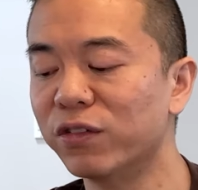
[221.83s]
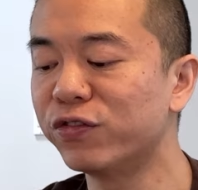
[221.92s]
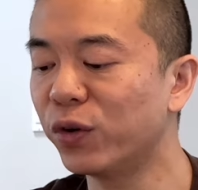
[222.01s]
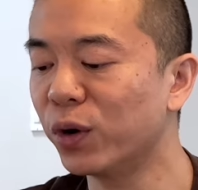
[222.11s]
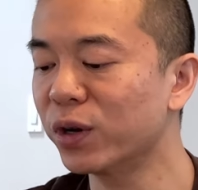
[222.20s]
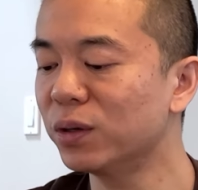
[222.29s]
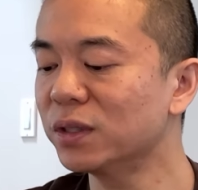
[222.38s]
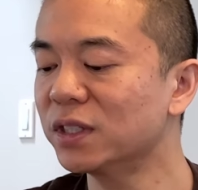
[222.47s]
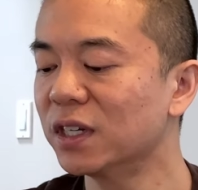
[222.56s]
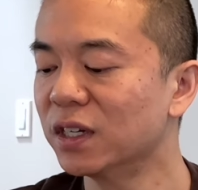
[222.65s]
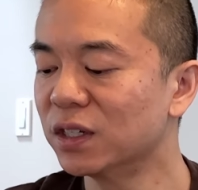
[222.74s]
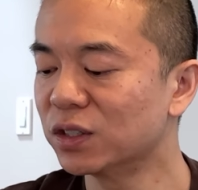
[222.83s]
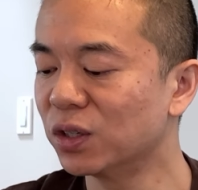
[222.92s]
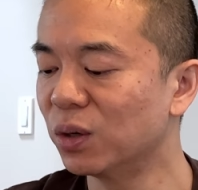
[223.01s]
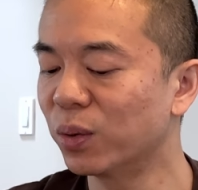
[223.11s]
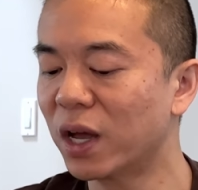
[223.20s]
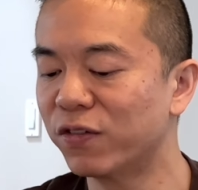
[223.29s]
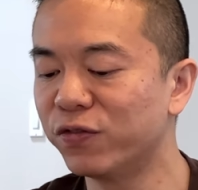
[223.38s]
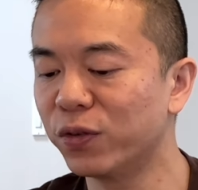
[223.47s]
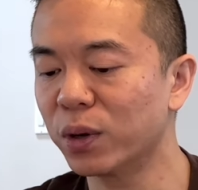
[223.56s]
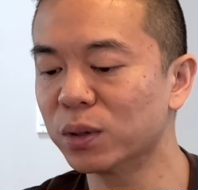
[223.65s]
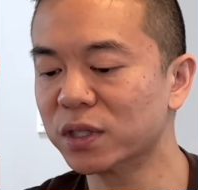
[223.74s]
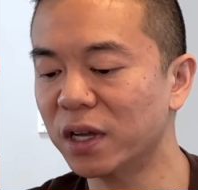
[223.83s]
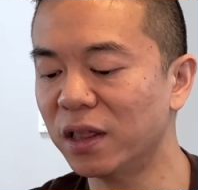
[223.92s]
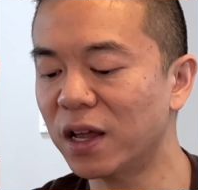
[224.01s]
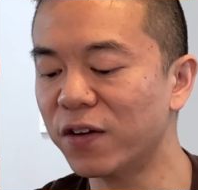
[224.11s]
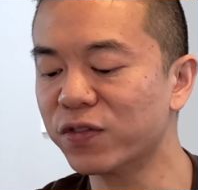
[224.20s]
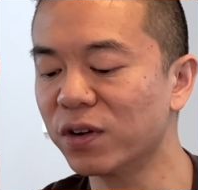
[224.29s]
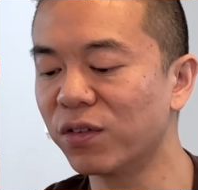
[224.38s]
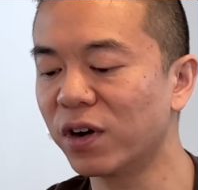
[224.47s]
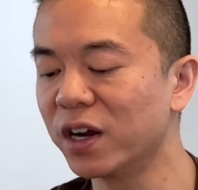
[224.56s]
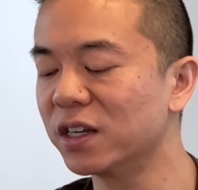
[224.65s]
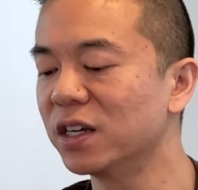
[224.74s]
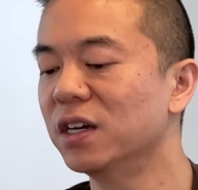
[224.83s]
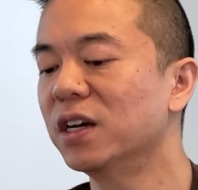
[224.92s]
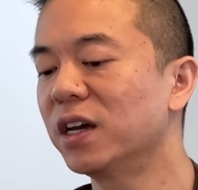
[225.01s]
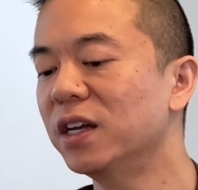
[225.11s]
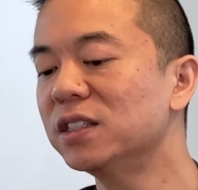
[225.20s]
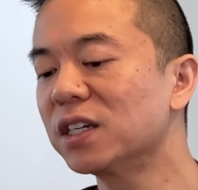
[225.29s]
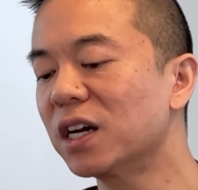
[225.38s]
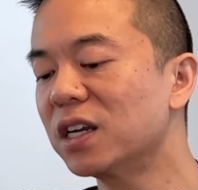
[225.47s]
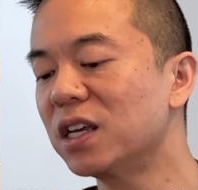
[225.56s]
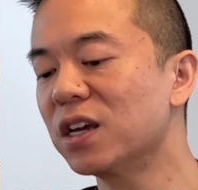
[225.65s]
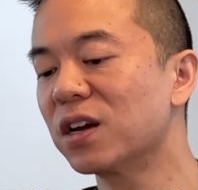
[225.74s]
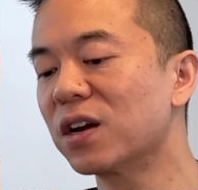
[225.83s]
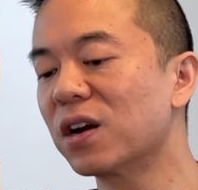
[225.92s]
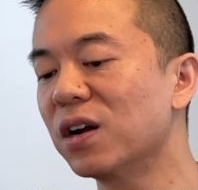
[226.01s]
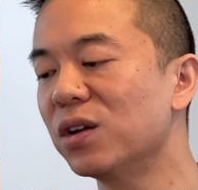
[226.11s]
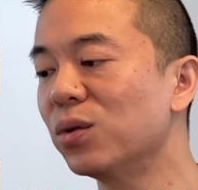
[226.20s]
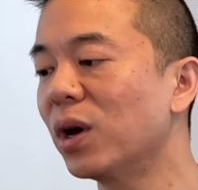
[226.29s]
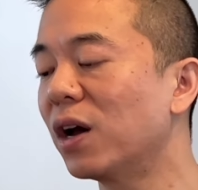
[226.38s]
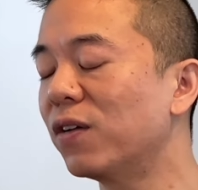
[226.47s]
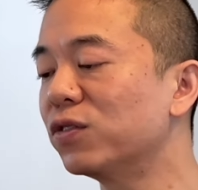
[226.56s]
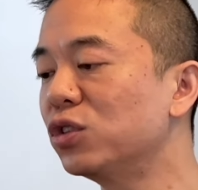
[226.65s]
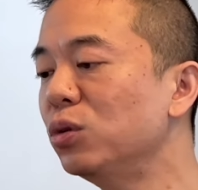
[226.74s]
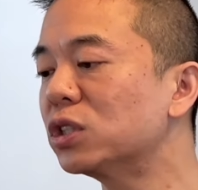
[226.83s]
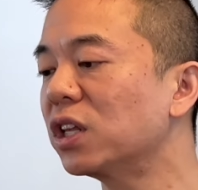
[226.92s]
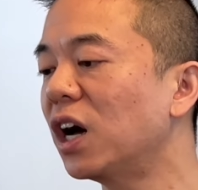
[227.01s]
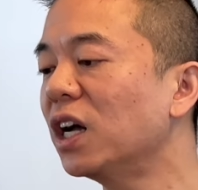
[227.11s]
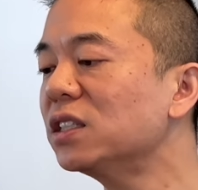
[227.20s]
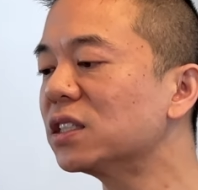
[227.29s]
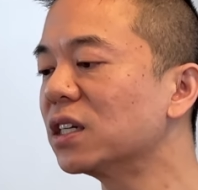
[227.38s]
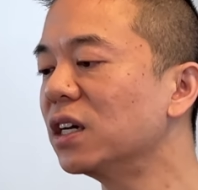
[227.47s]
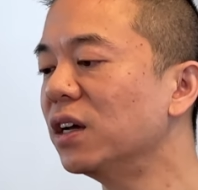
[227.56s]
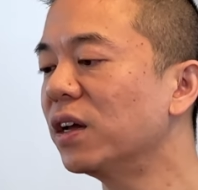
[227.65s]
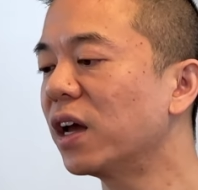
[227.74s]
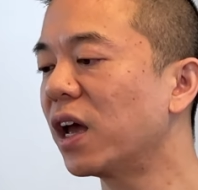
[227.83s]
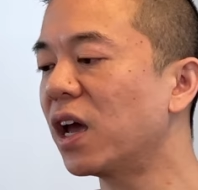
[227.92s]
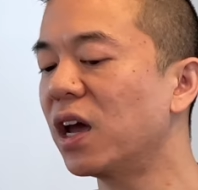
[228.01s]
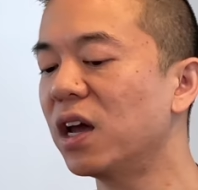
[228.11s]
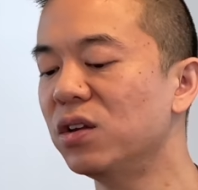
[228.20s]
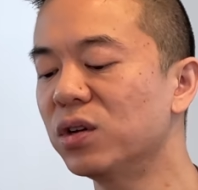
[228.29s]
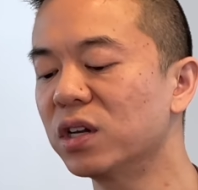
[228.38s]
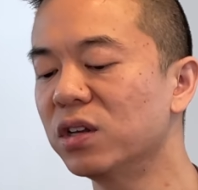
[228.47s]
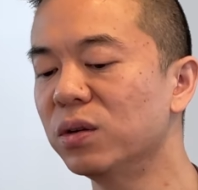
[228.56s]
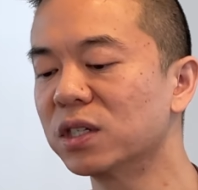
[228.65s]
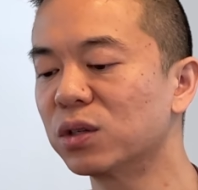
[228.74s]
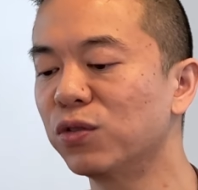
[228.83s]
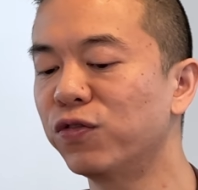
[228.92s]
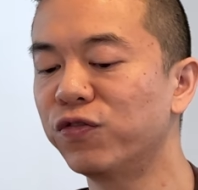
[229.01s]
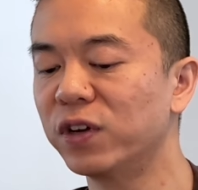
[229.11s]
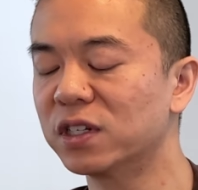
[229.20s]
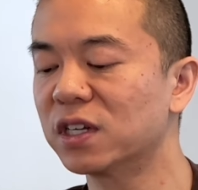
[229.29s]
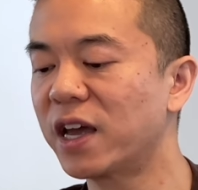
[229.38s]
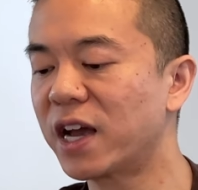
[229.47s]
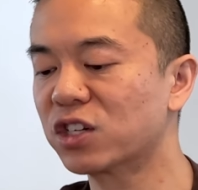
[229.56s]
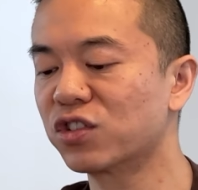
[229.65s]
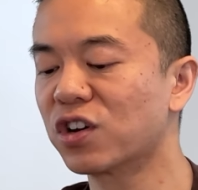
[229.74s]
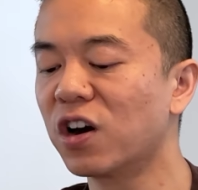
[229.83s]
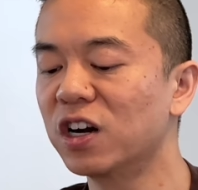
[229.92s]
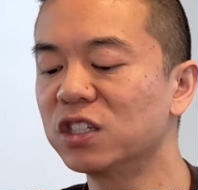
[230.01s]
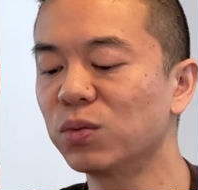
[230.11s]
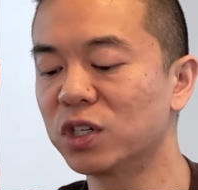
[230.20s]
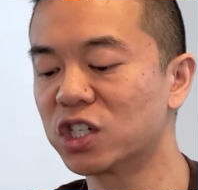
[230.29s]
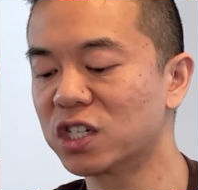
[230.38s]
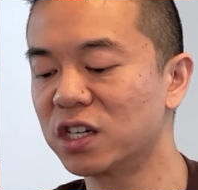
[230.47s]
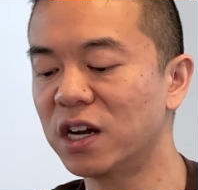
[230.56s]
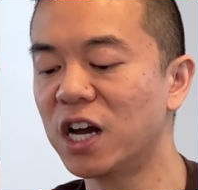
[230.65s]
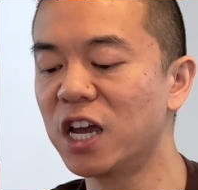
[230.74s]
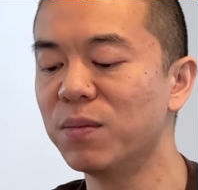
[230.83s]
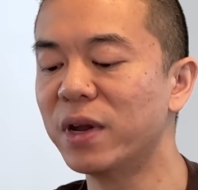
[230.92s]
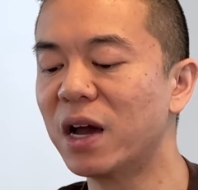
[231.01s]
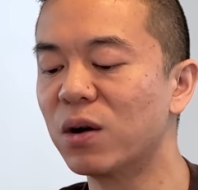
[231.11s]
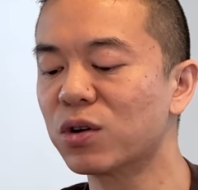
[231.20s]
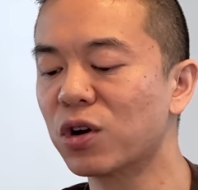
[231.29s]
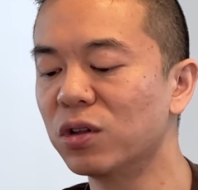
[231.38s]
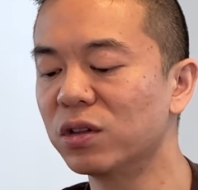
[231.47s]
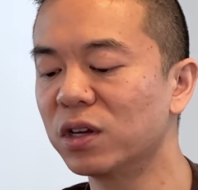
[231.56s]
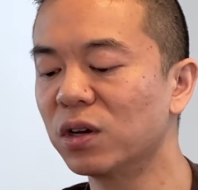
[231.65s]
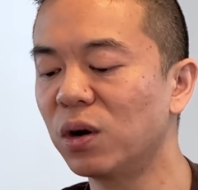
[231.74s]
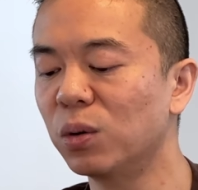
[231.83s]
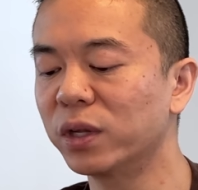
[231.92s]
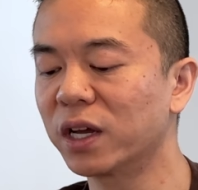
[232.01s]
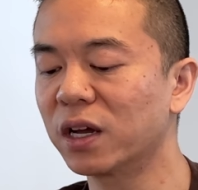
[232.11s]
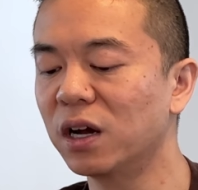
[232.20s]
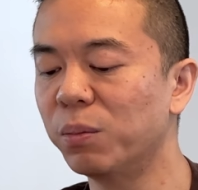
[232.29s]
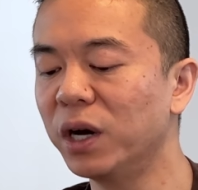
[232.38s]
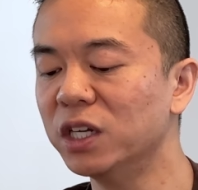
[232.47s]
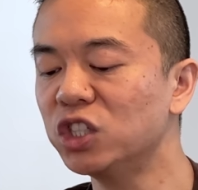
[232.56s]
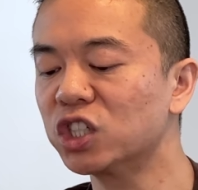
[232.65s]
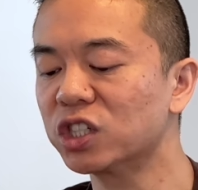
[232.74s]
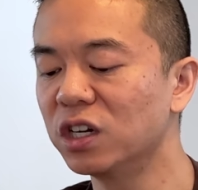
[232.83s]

foils, so we have foils left and right. Inside here, you have 2 slots, and you can use it to fit extra cards, which I am now currently holding a bunch